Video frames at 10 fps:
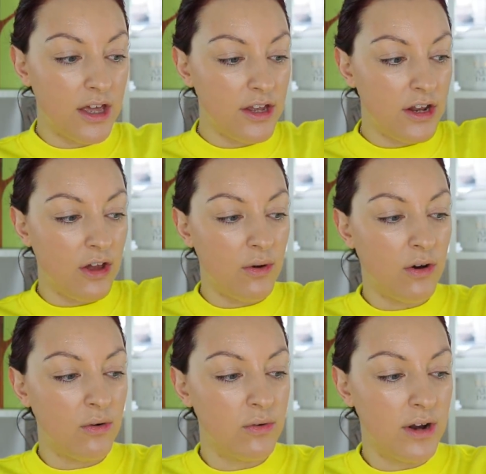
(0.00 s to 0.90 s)
you know,
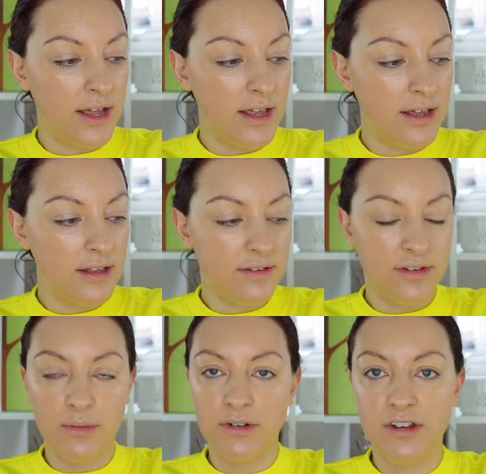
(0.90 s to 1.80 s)
oh, like,
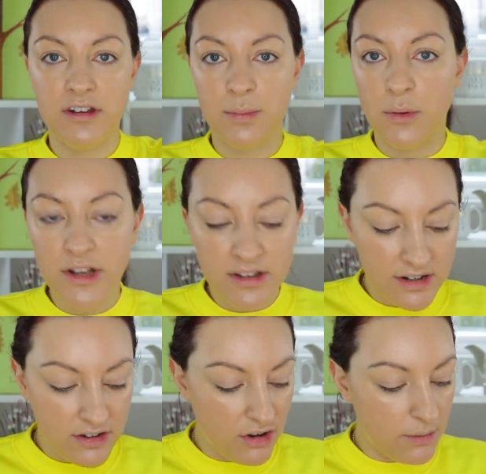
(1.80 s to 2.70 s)
someone's
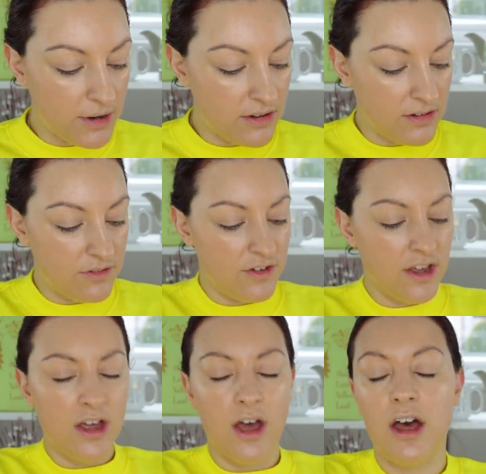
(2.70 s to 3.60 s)
disappointed in you because of
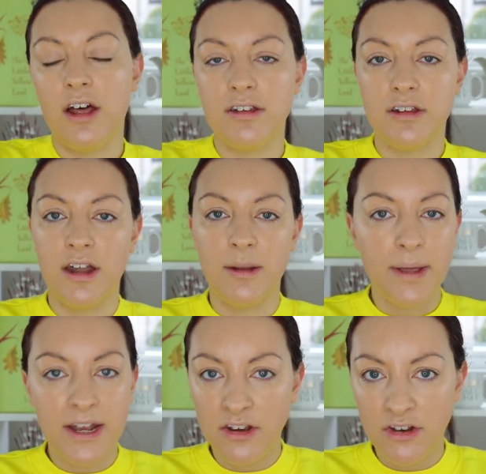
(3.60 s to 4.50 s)
an
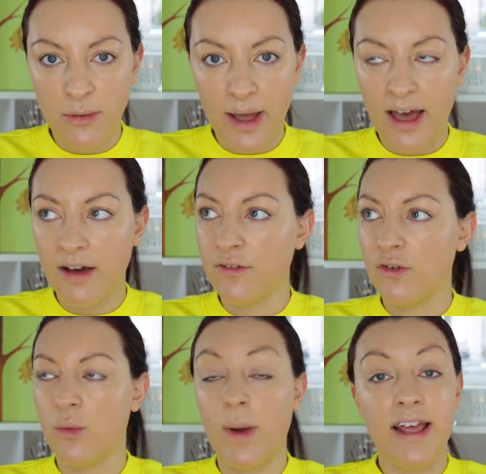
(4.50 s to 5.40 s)
opinion you have
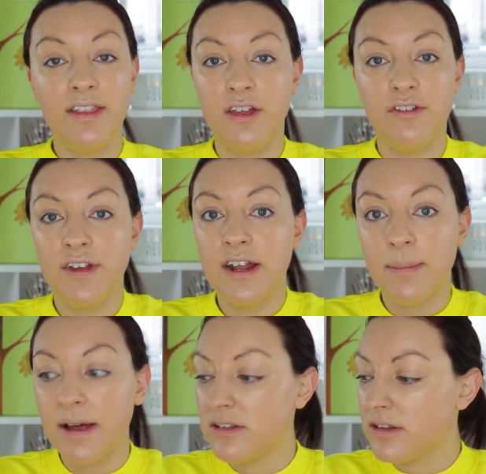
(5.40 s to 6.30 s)
or a way that you feel
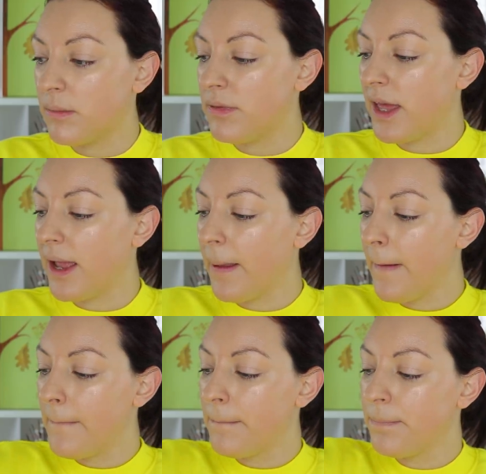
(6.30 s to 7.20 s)
about something.
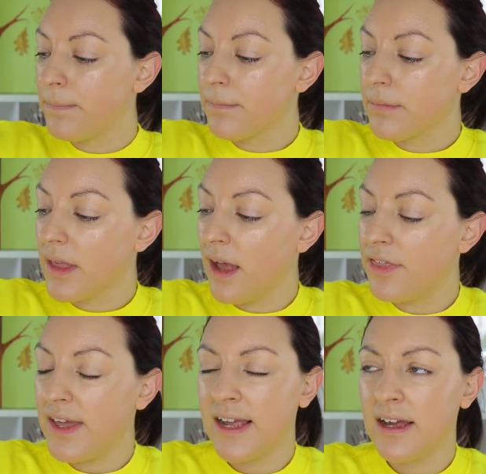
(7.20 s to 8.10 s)
And I
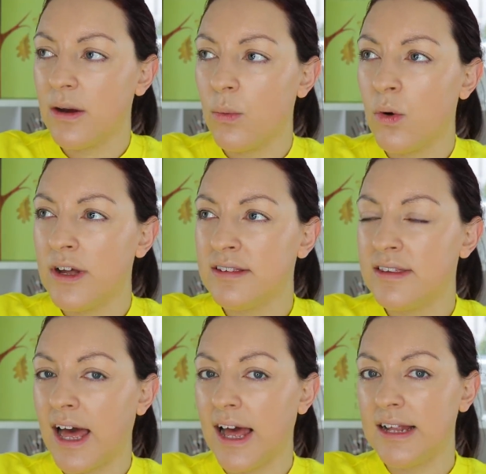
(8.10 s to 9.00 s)
think, what is
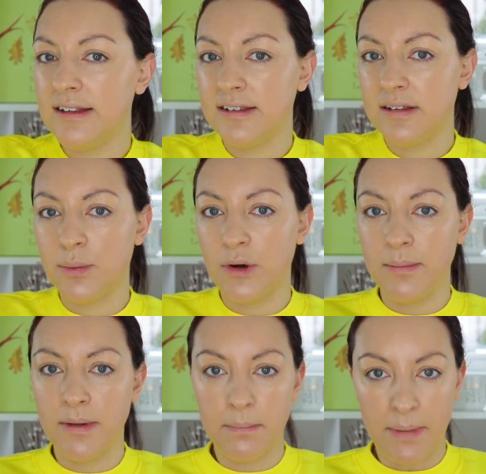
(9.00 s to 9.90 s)
that
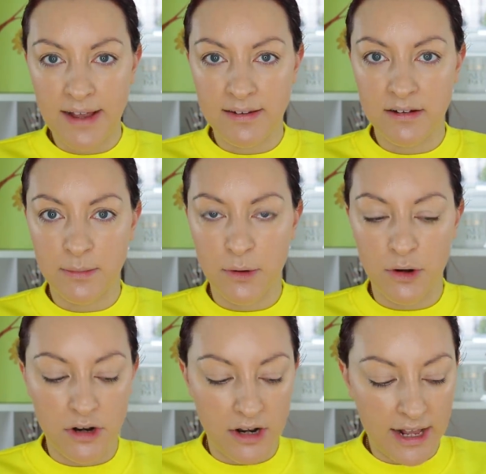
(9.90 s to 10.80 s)
disappointment based
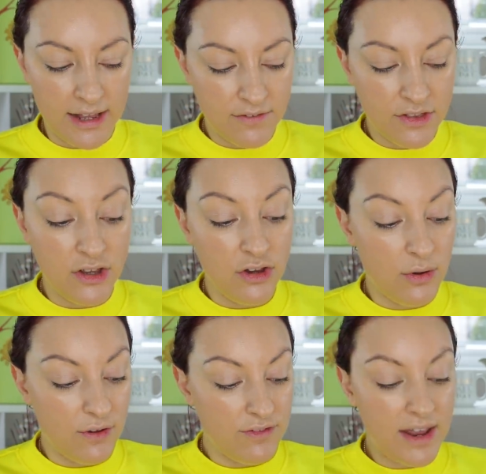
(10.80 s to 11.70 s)
upon? Like, given that
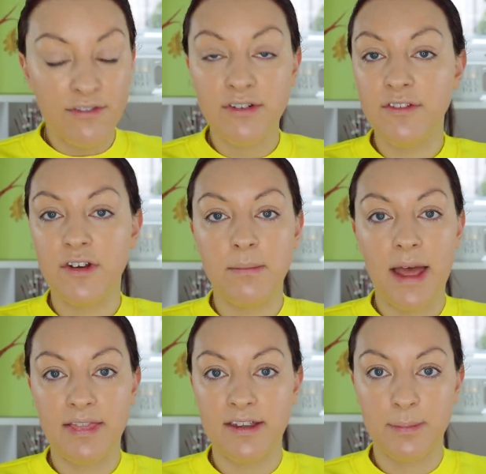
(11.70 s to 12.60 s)
you have never even
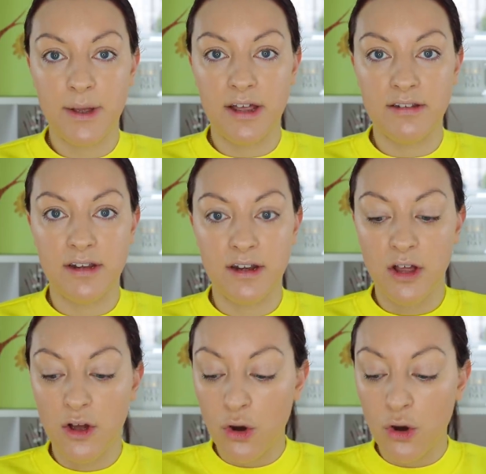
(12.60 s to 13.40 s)
met this person,